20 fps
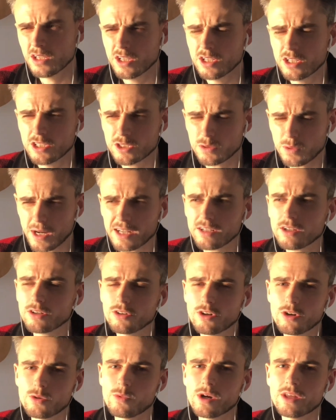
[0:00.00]
So I don't
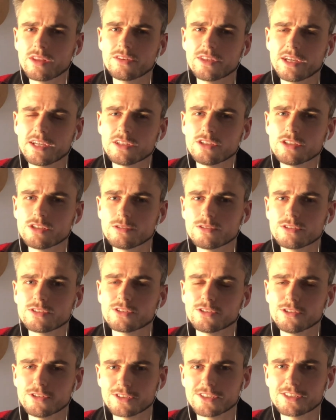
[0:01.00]
know whether they used
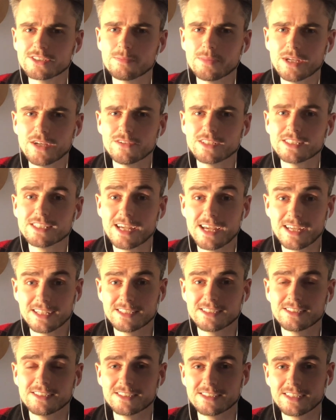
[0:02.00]
us as a bit of a
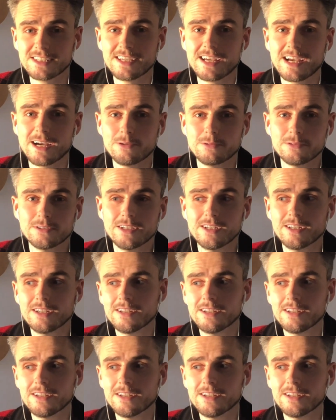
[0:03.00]
test to see how